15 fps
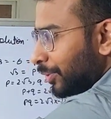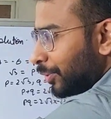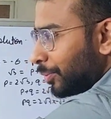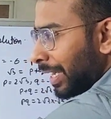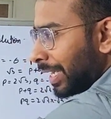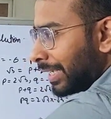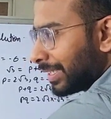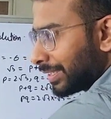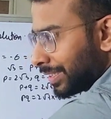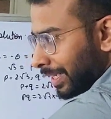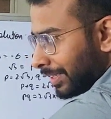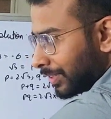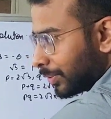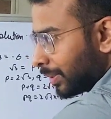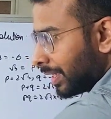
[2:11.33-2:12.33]
2 minus
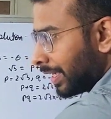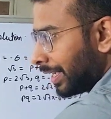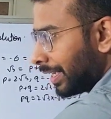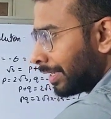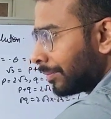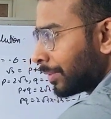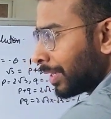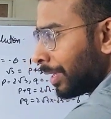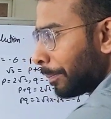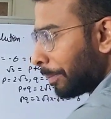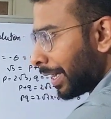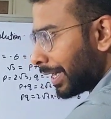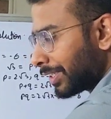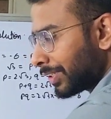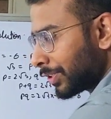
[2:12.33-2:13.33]
sine square theta
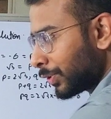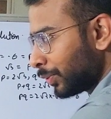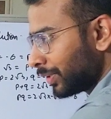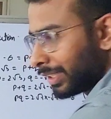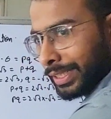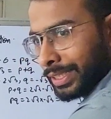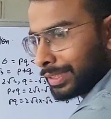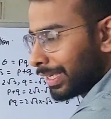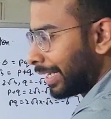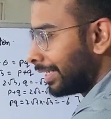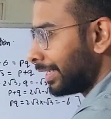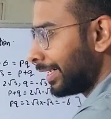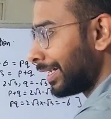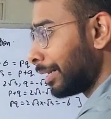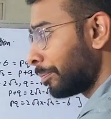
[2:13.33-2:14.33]
minus root 3
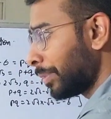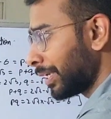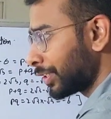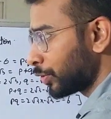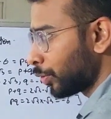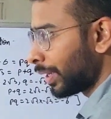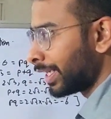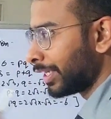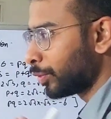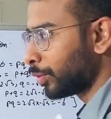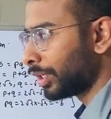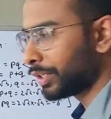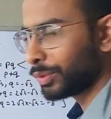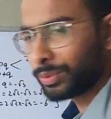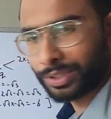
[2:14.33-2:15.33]
sine theta plus 1
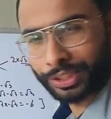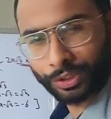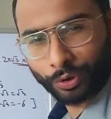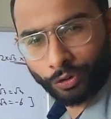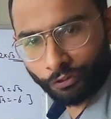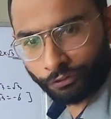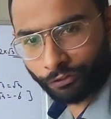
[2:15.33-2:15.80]
equal to 0.